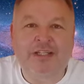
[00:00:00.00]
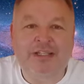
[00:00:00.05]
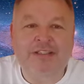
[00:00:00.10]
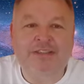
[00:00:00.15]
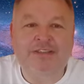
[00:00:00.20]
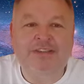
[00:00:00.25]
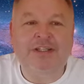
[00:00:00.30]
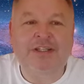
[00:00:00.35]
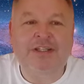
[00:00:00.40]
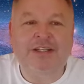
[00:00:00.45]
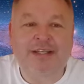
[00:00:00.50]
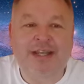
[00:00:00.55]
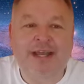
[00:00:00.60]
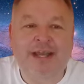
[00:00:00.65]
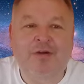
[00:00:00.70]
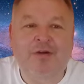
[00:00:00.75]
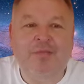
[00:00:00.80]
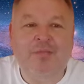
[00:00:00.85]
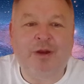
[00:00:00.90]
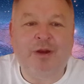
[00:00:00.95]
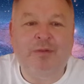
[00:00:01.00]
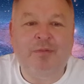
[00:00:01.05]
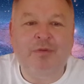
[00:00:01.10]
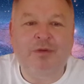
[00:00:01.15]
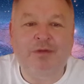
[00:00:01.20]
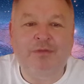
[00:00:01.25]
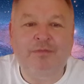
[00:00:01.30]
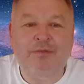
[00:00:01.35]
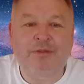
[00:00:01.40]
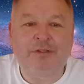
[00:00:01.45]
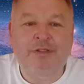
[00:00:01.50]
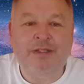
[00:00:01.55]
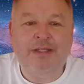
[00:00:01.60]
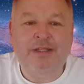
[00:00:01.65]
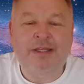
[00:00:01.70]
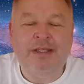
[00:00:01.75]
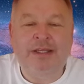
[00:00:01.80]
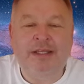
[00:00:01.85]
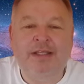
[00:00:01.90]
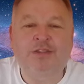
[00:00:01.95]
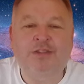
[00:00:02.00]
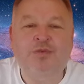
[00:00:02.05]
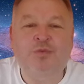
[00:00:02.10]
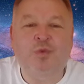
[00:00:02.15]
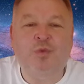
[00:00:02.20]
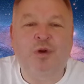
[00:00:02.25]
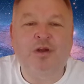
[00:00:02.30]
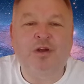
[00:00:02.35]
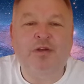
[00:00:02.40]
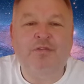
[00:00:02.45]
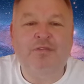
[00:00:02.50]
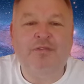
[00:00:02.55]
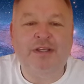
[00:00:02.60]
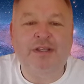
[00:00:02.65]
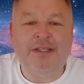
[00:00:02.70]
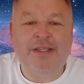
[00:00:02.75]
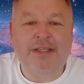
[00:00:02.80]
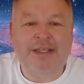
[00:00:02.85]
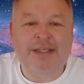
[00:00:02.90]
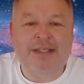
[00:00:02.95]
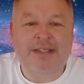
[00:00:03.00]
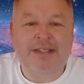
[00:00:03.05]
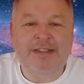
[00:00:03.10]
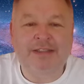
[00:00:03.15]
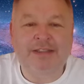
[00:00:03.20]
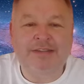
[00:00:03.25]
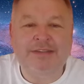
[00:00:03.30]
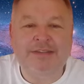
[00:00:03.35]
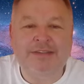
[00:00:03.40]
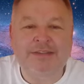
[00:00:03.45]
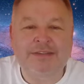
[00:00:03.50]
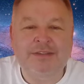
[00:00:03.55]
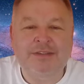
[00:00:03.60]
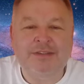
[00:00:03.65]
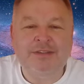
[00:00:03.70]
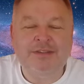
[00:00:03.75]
into the now moment is one of the keys